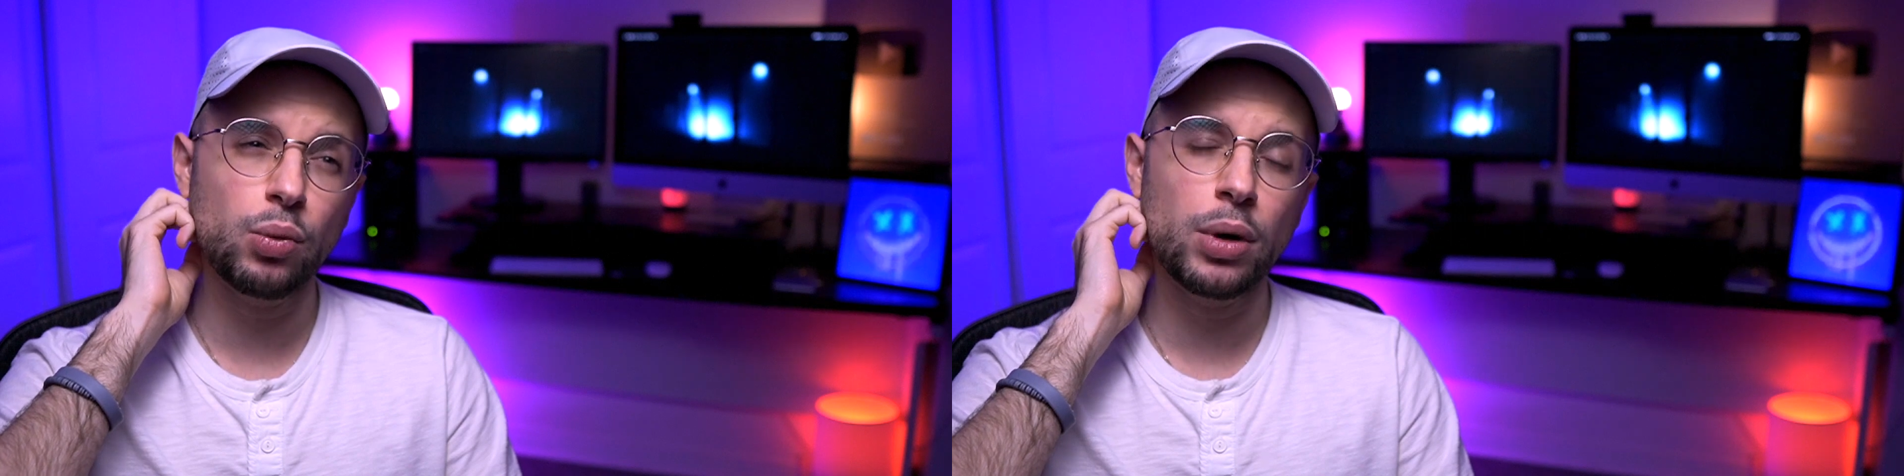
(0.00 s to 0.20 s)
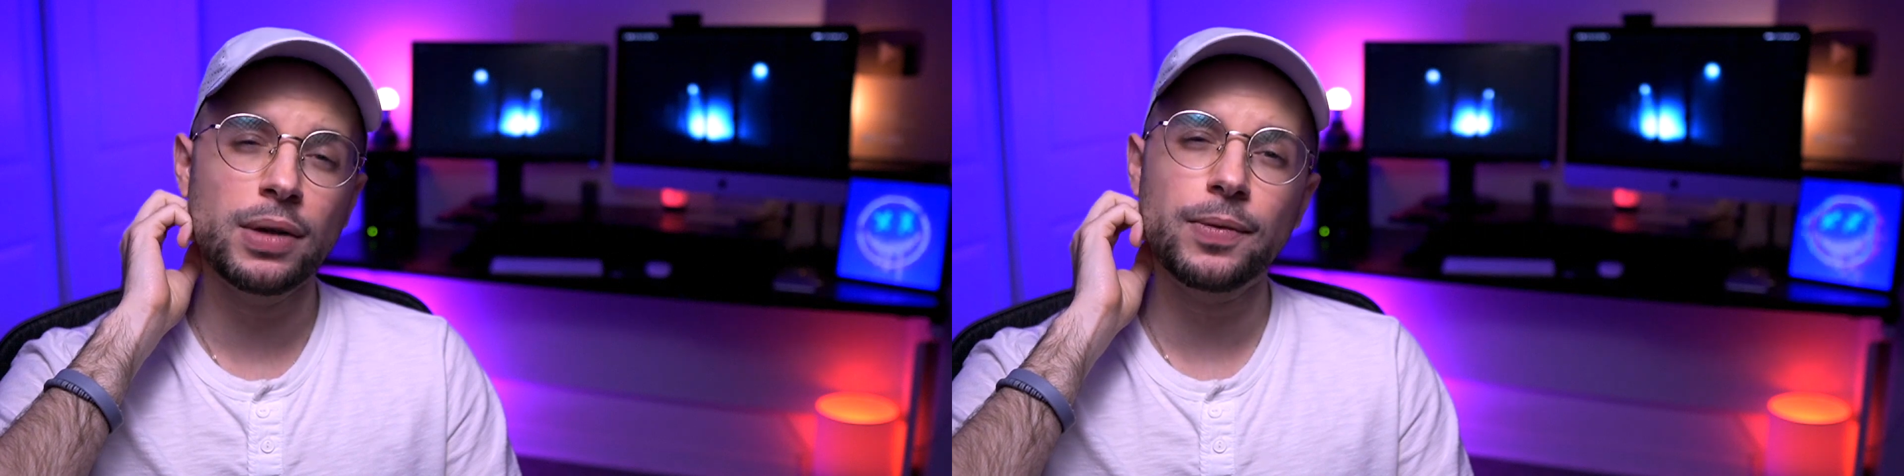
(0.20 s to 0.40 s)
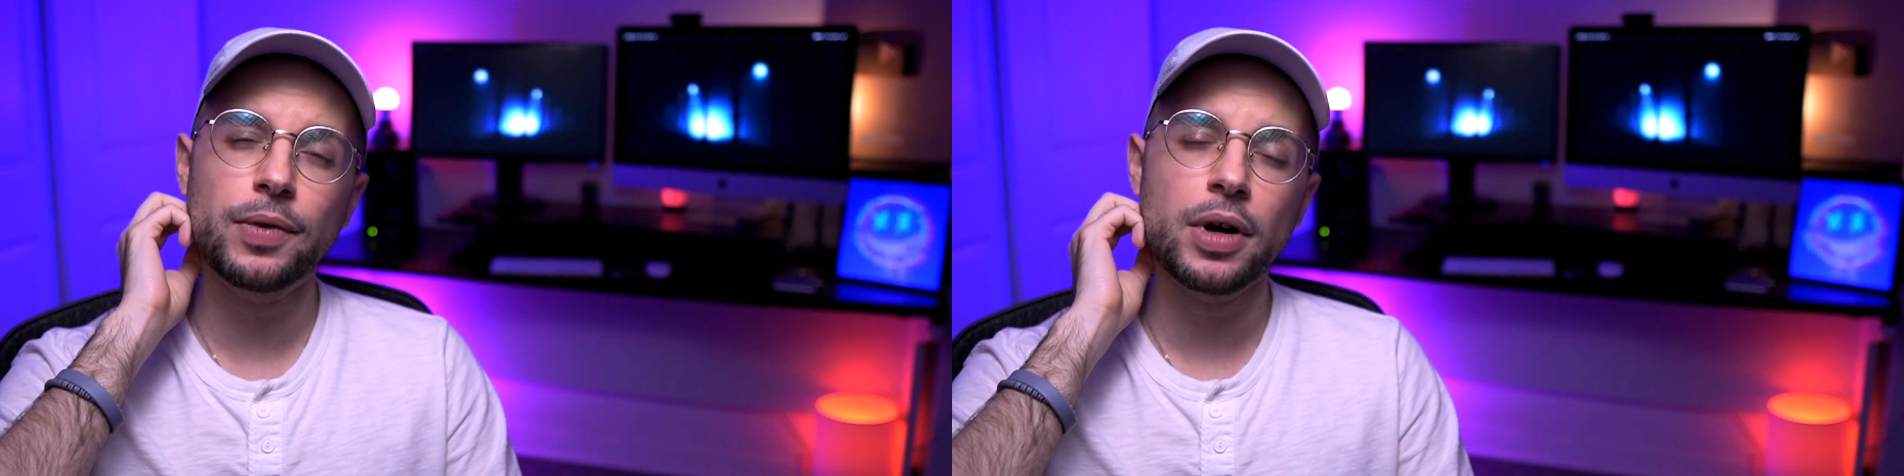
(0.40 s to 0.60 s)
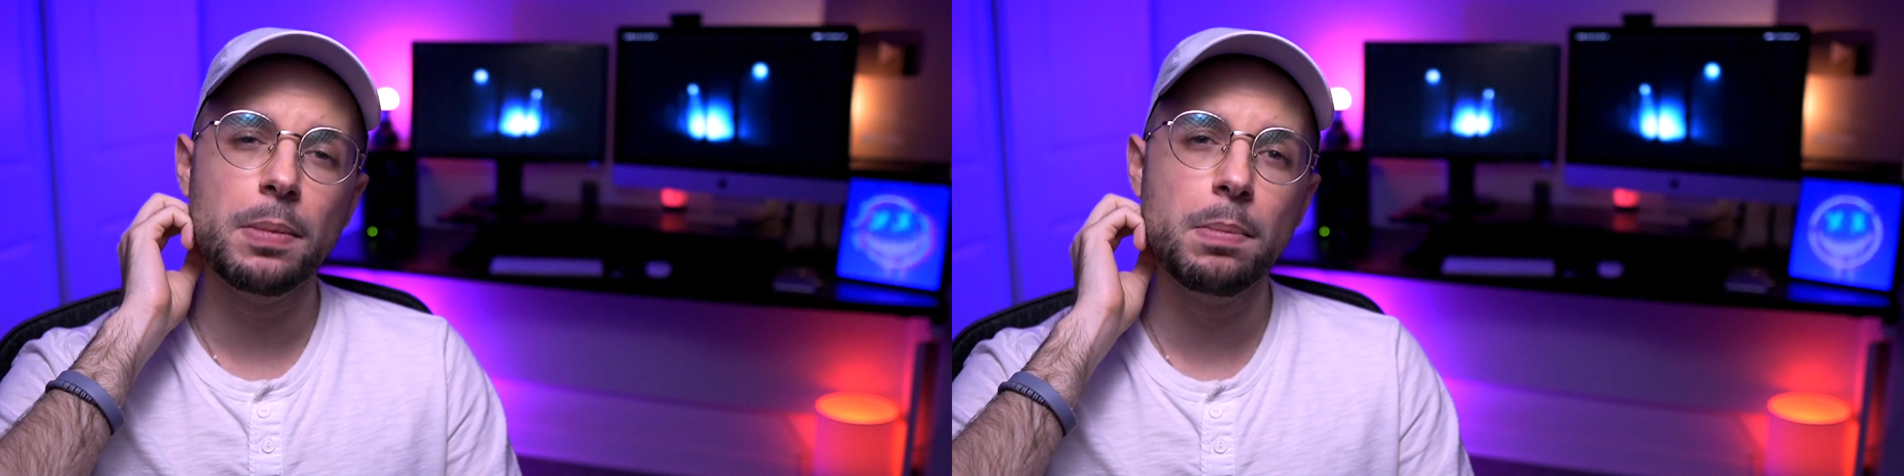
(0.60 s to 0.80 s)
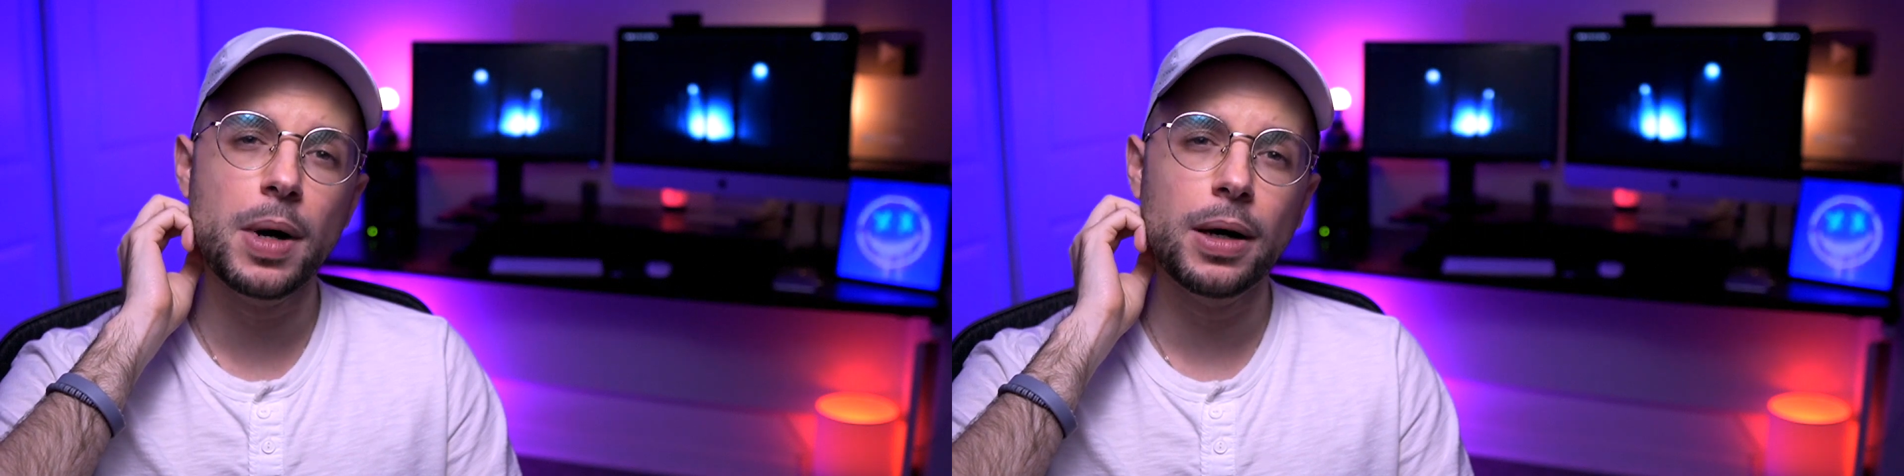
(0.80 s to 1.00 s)
one
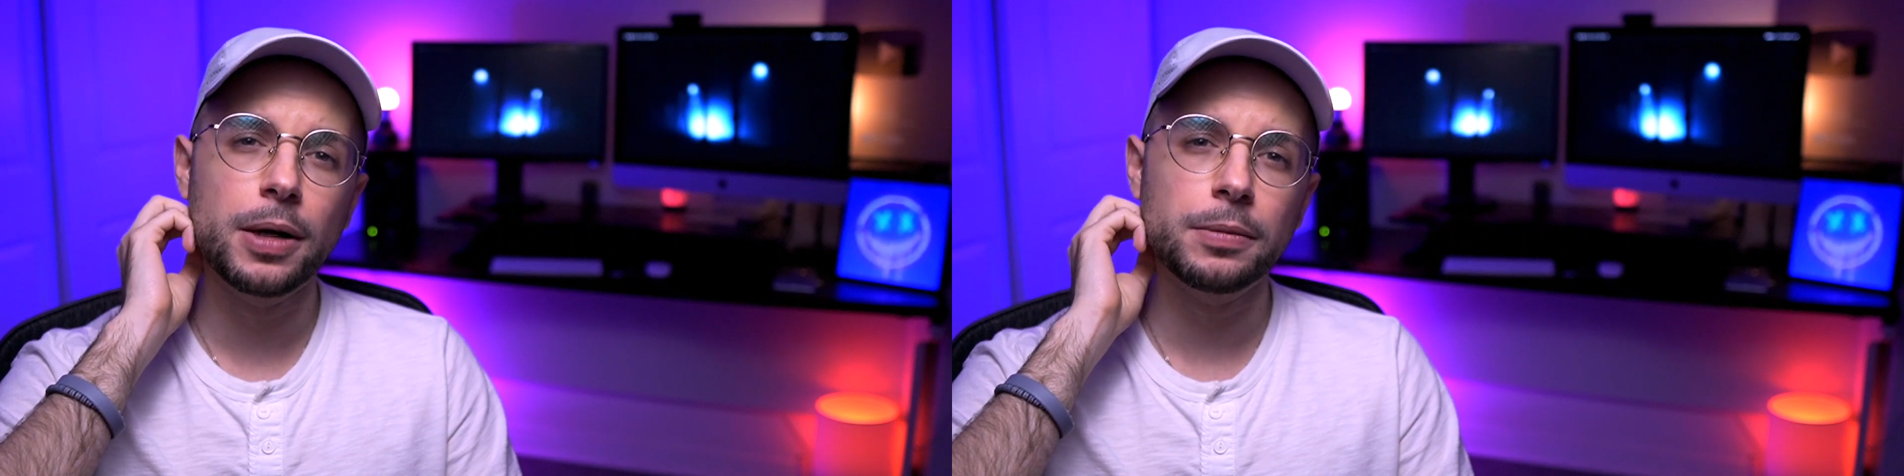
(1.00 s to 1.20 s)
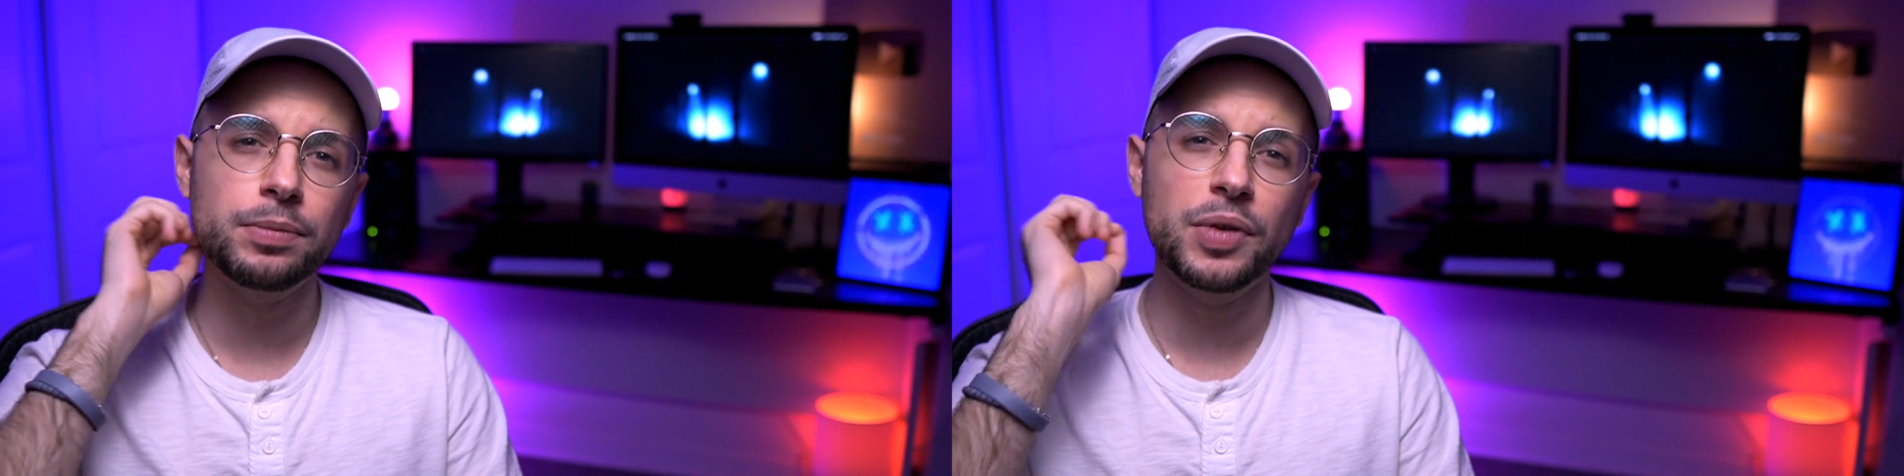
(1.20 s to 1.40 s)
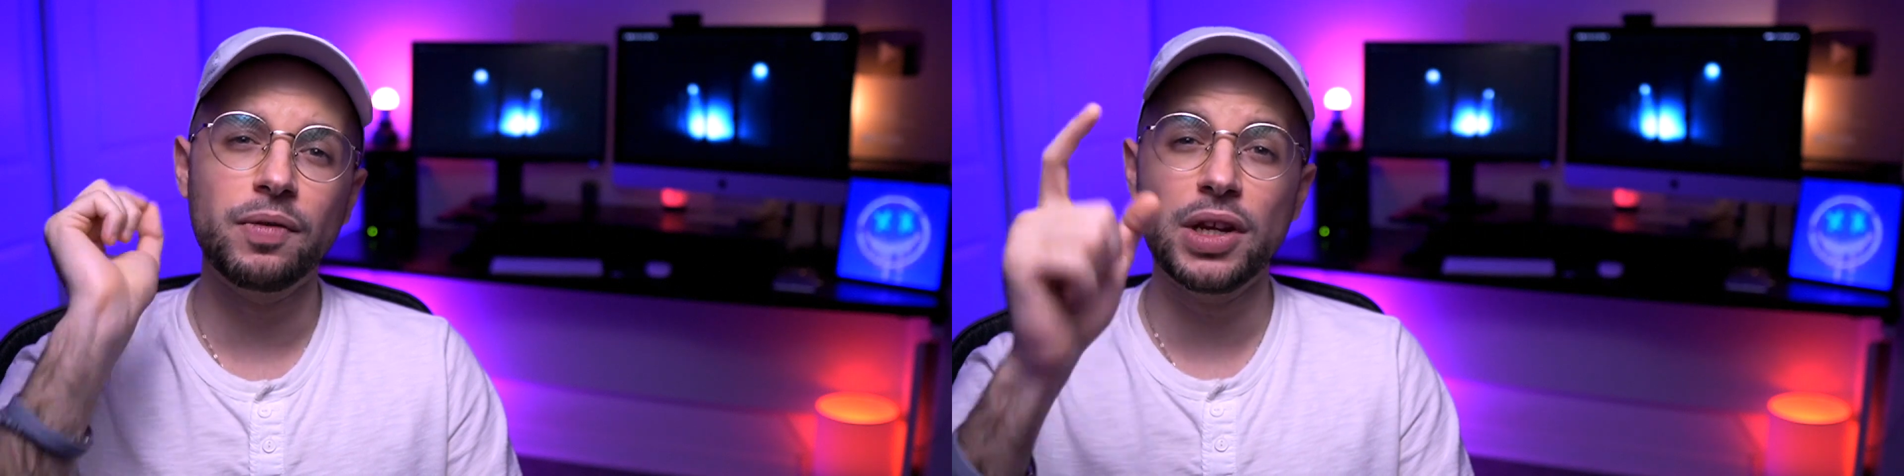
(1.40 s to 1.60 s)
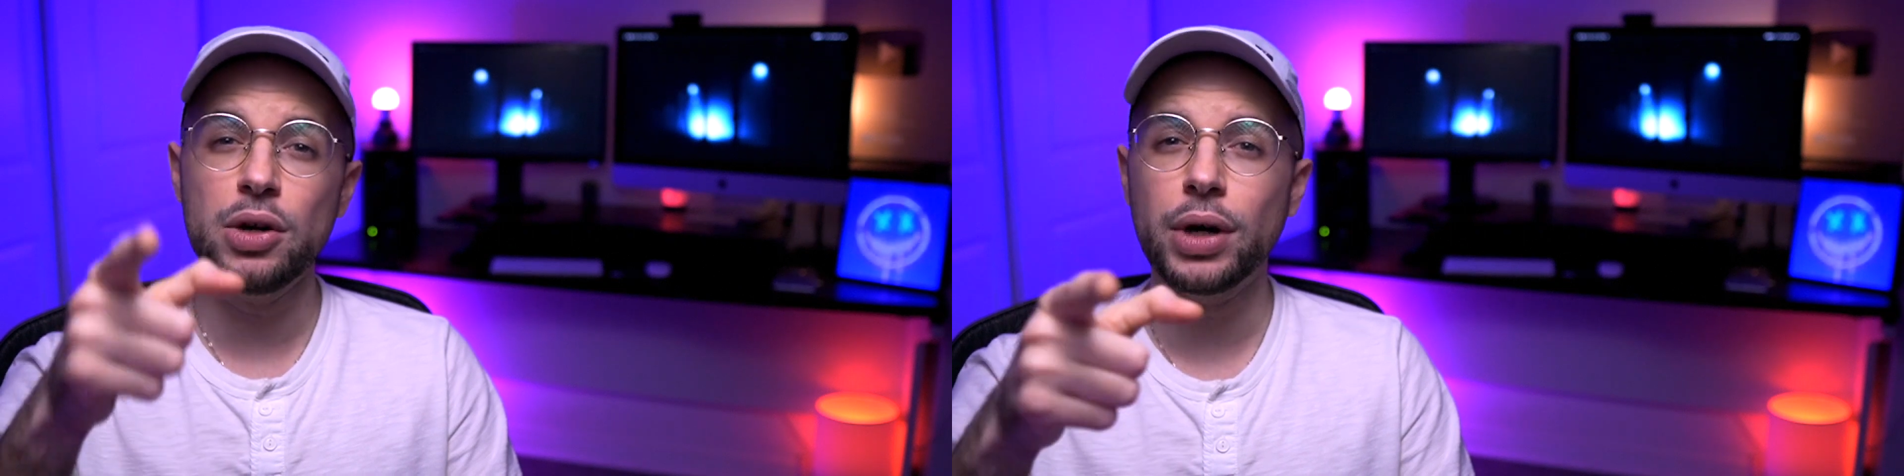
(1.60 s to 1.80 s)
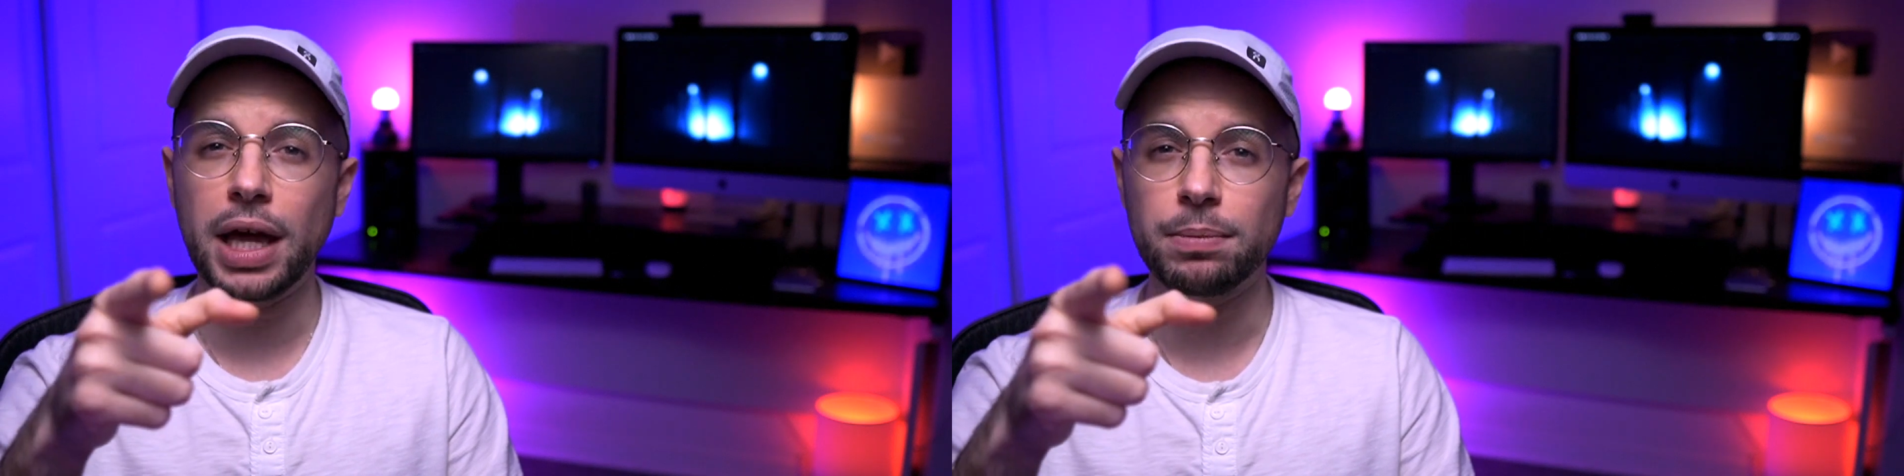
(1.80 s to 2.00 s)
from um, the
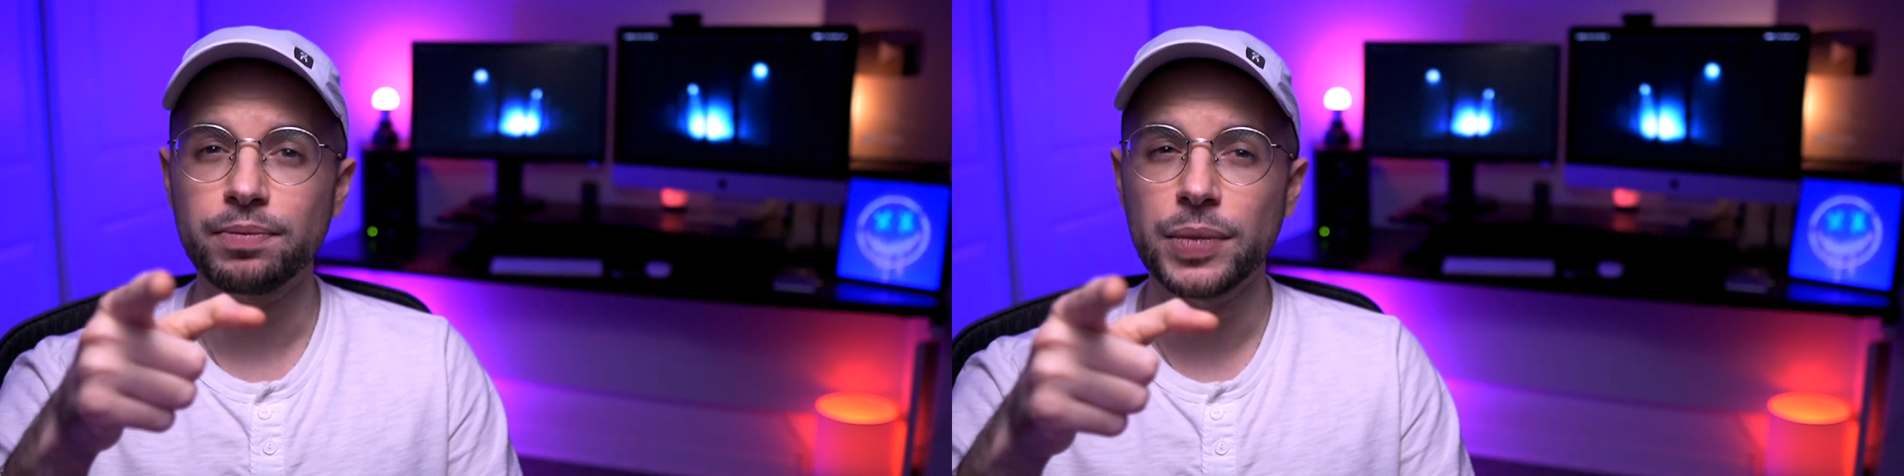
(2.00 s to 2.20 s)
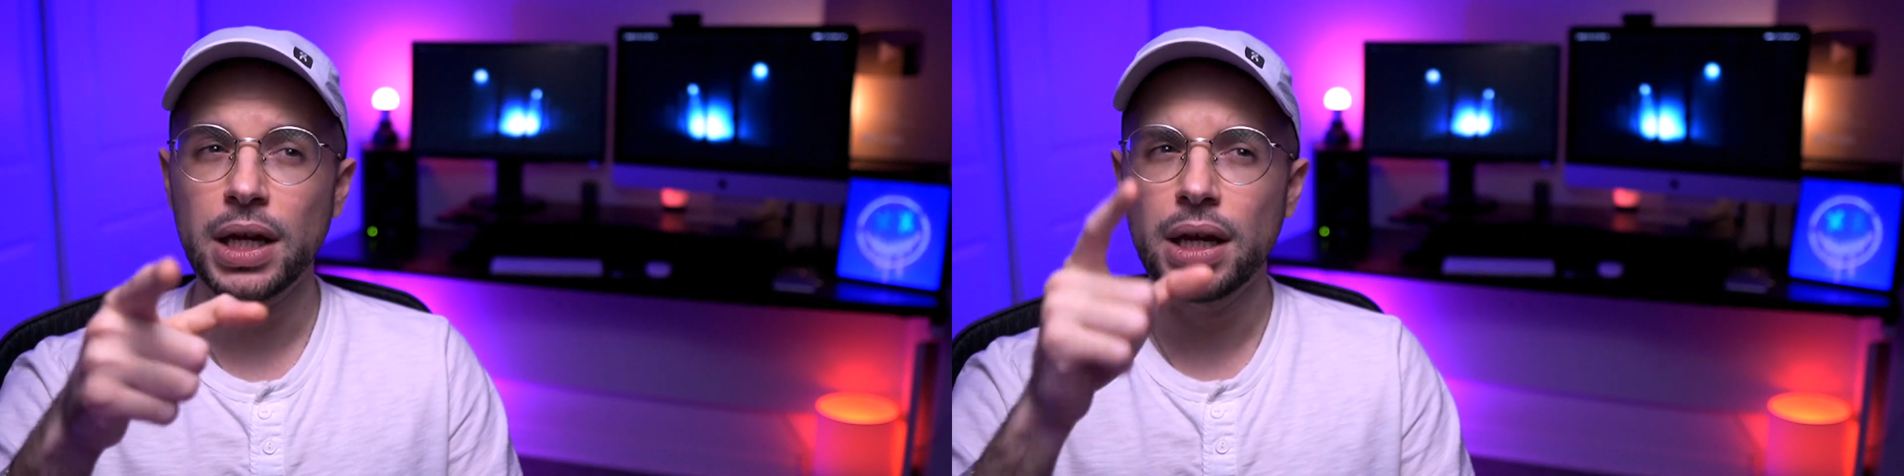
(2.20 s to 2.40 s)
video game,